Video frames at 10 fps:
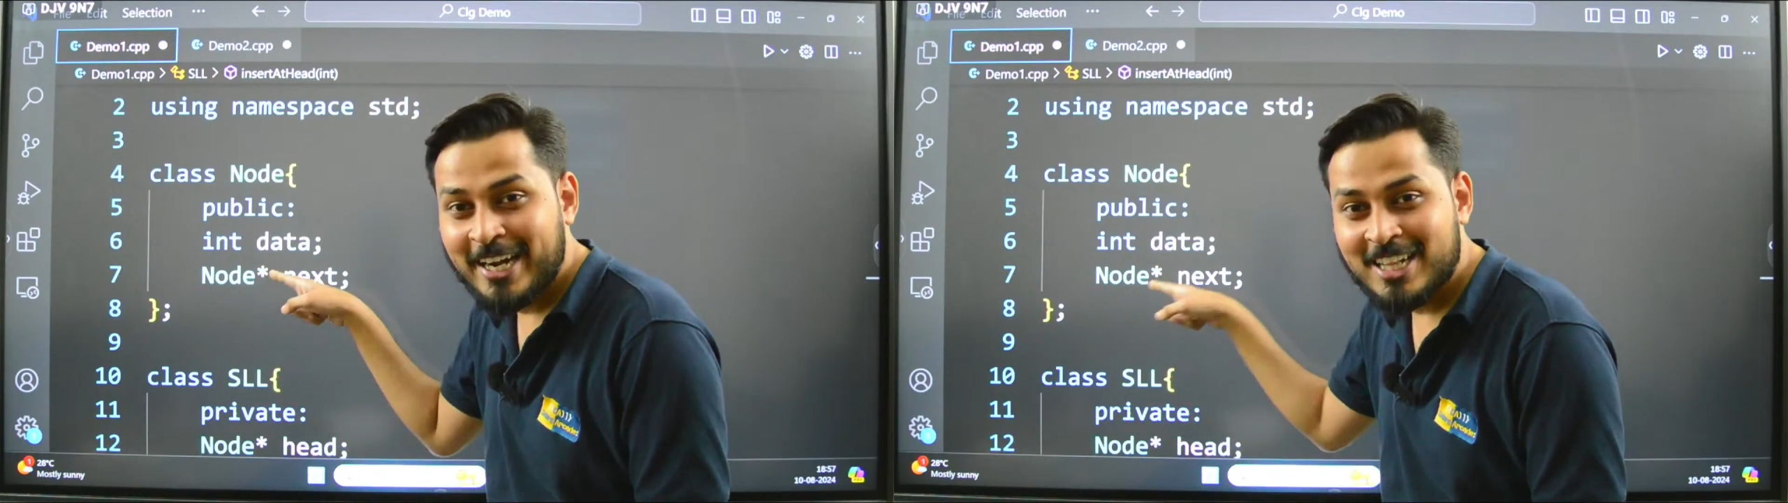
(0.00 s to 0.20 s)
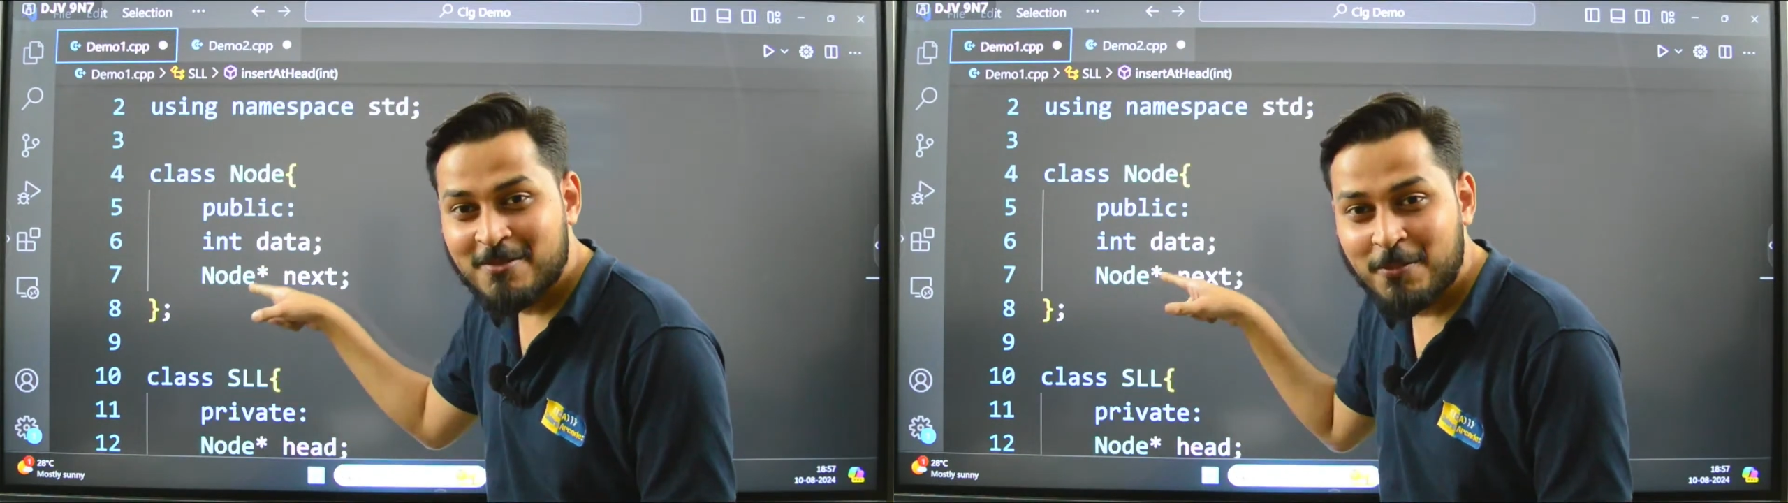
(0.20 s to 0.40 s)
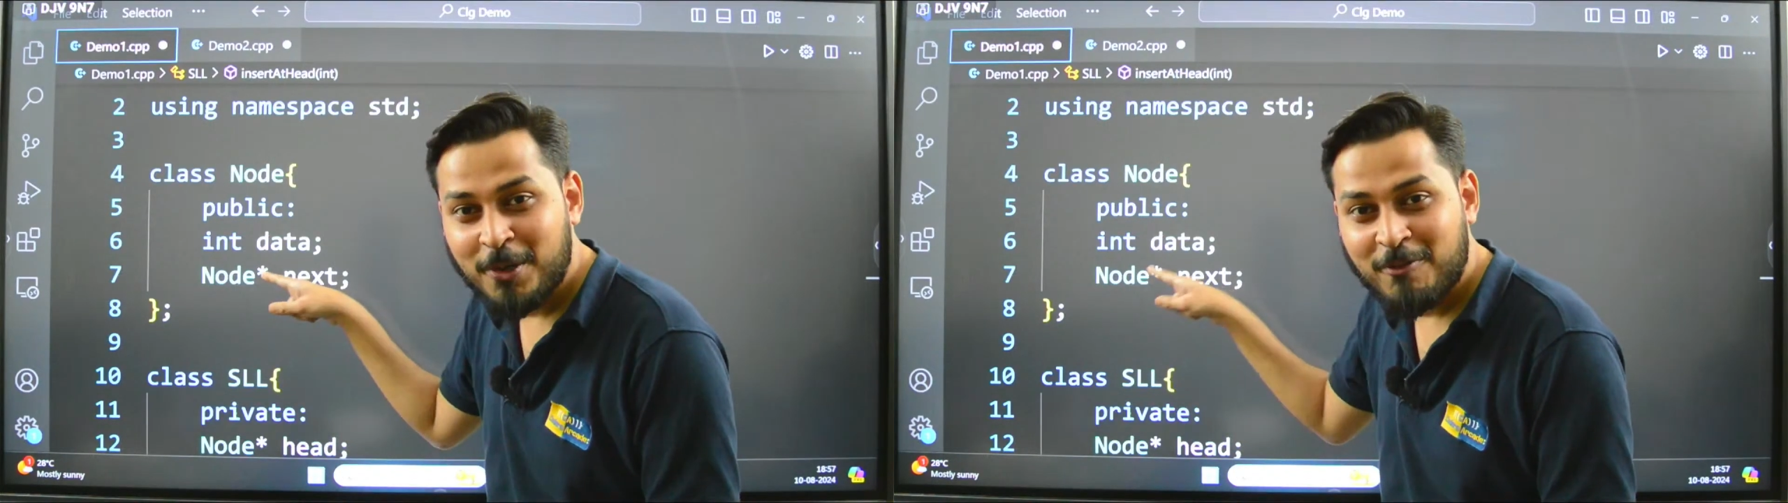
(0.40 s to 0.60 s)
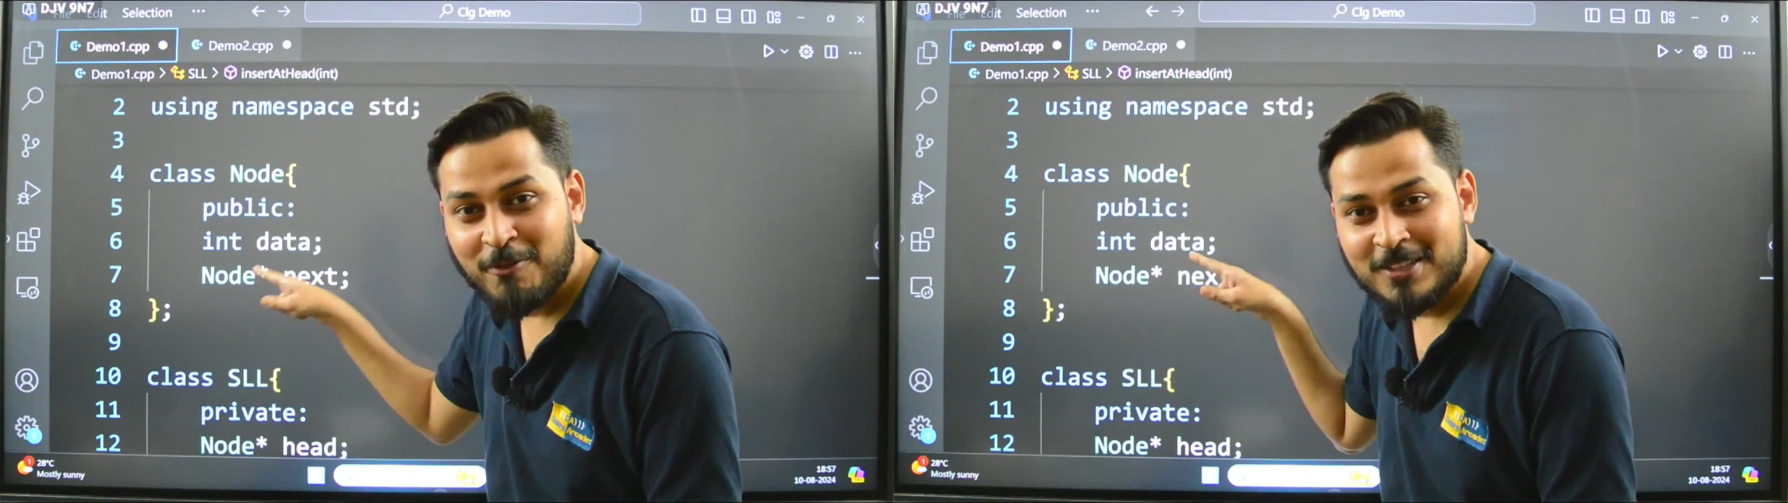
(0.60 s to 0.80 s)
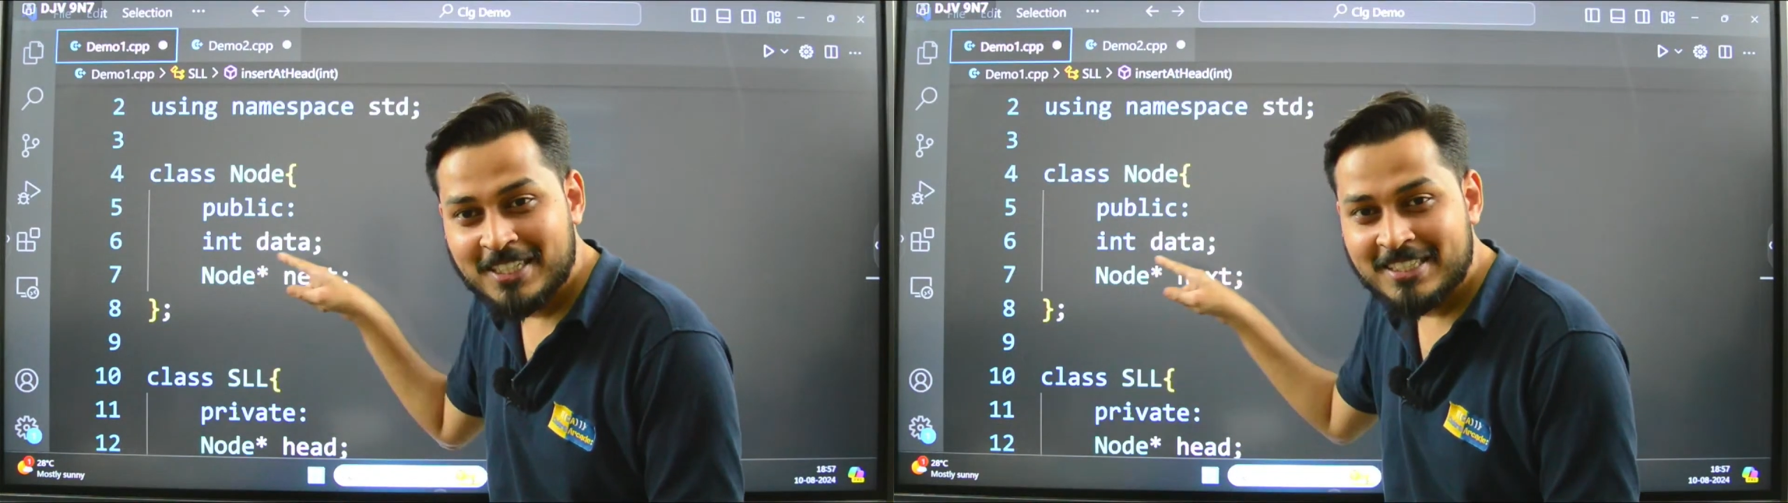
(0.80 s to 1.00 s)
memory for
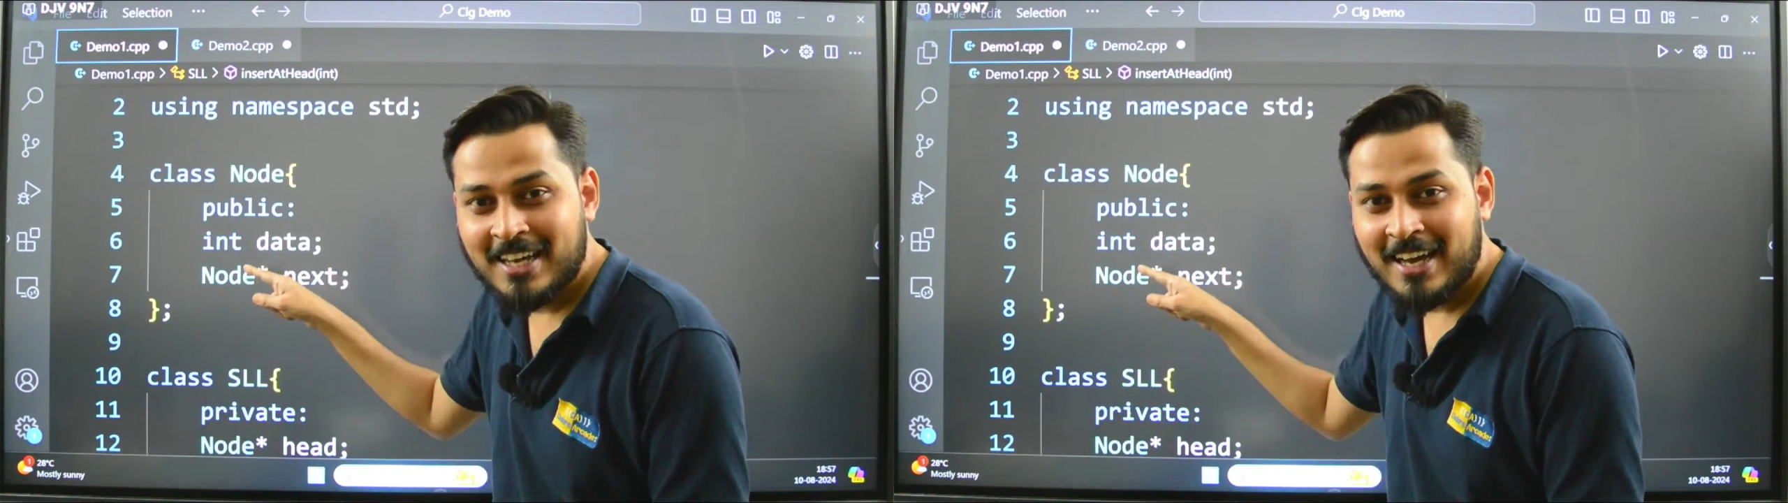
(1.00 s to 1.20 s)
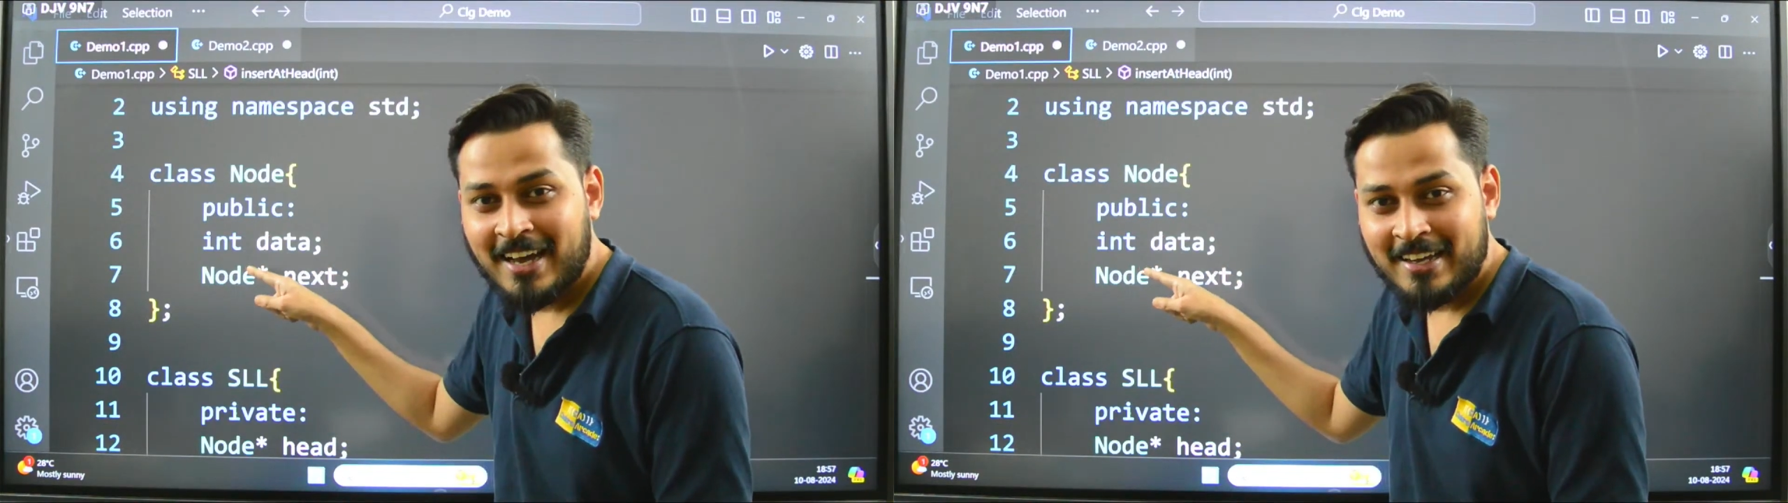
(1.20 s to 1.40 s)
this guy,